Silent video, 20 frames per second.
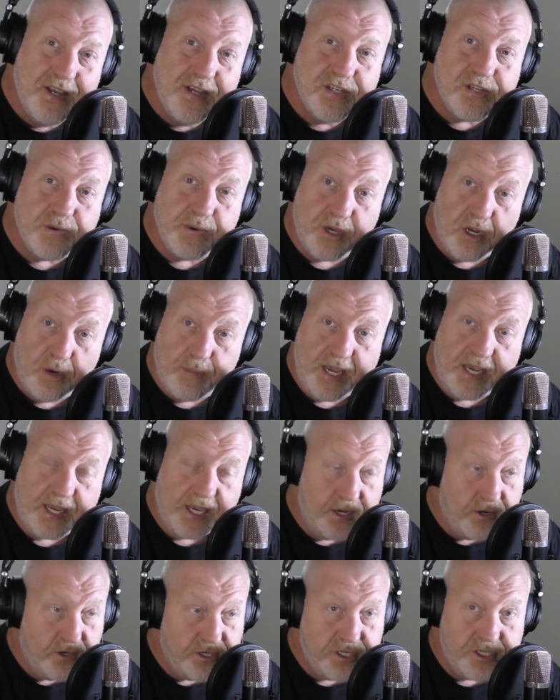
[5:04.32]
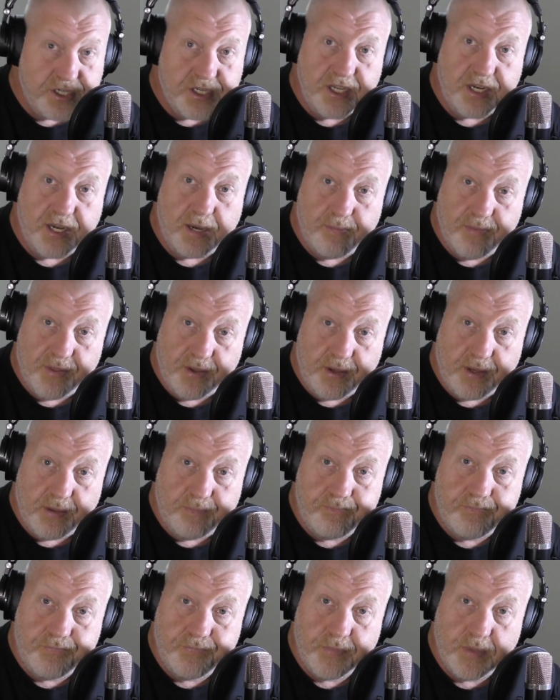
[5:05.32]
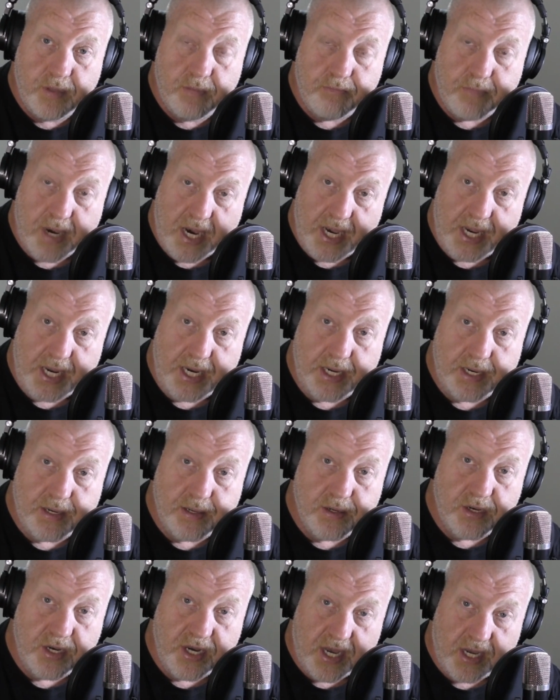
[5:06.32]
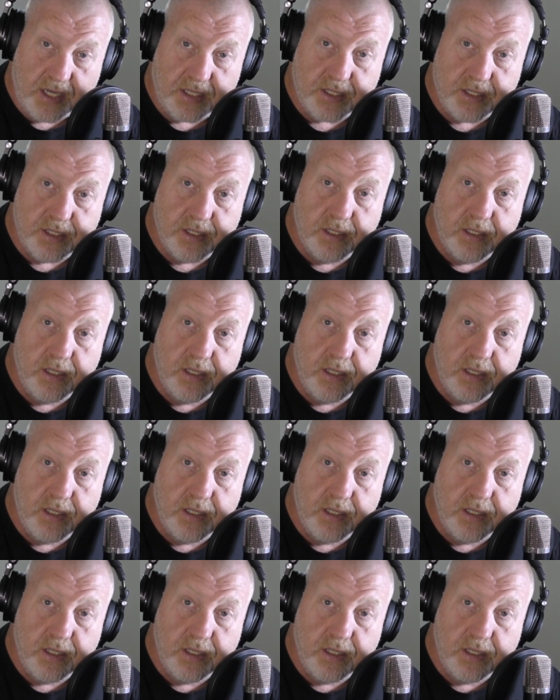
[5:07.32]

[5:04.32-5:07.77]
So we got it back in. I just did up the main nut